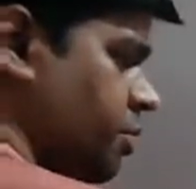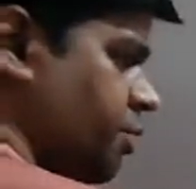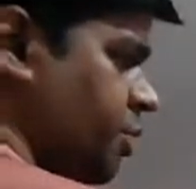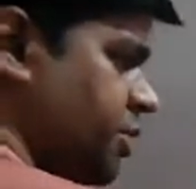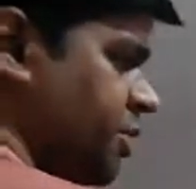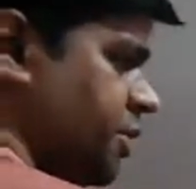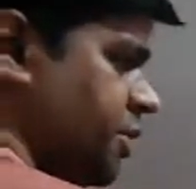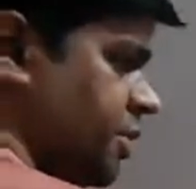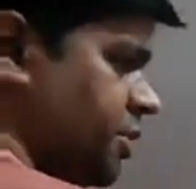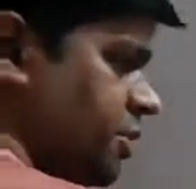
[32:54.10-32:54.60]

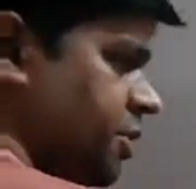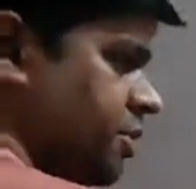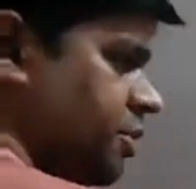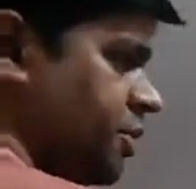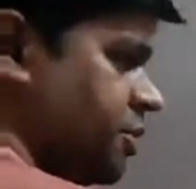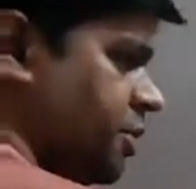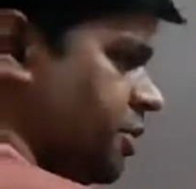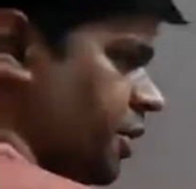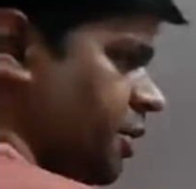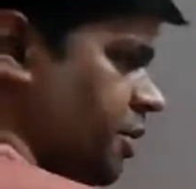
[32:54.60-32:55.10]
what's tension in the
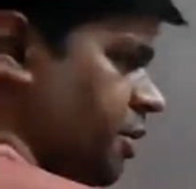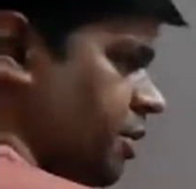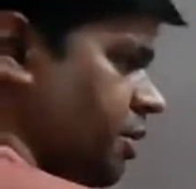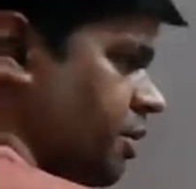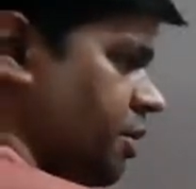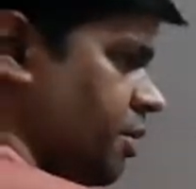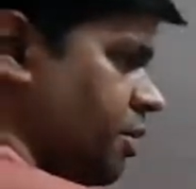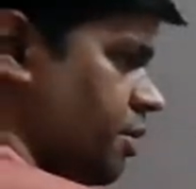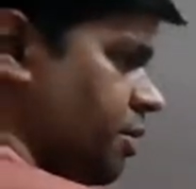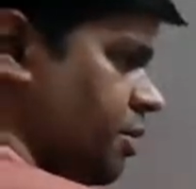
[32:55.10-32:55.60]
string?
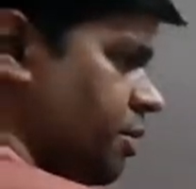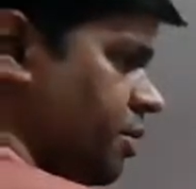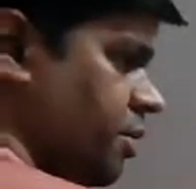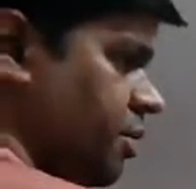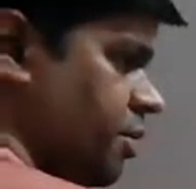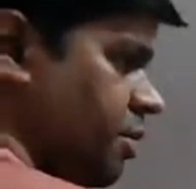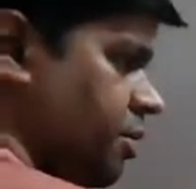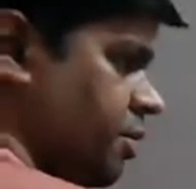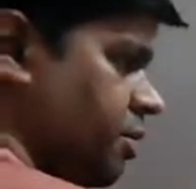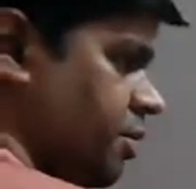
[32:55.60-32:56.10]

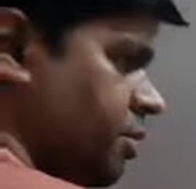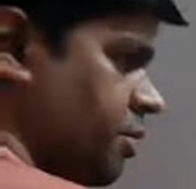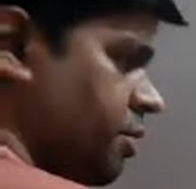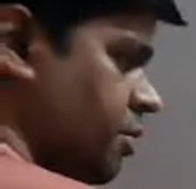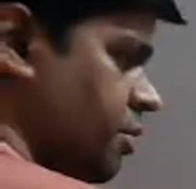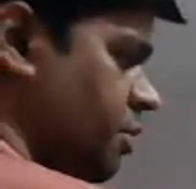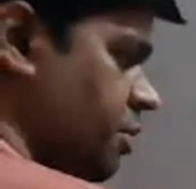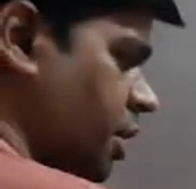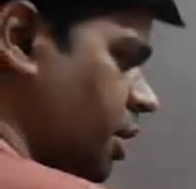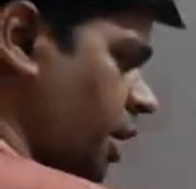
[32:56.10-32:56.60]

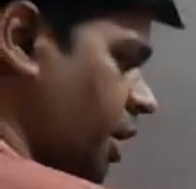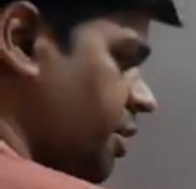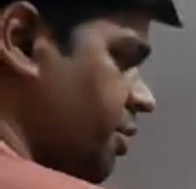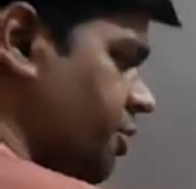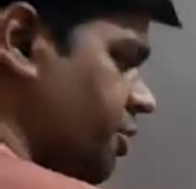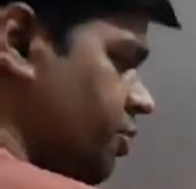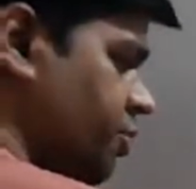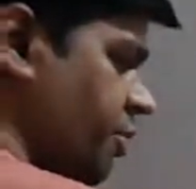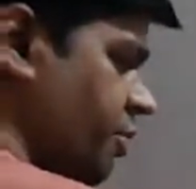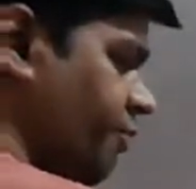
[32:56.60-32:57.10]
I'll
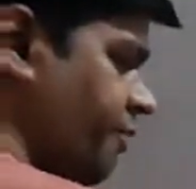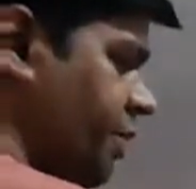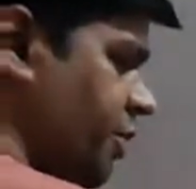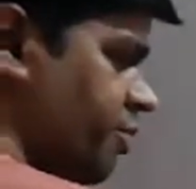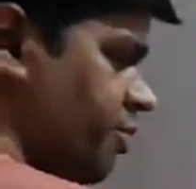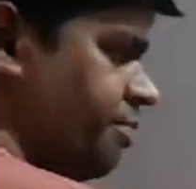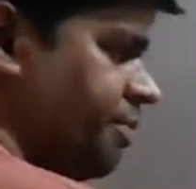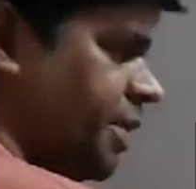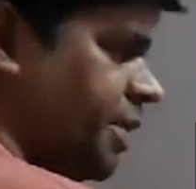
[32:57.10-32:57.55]
draw the FBD of the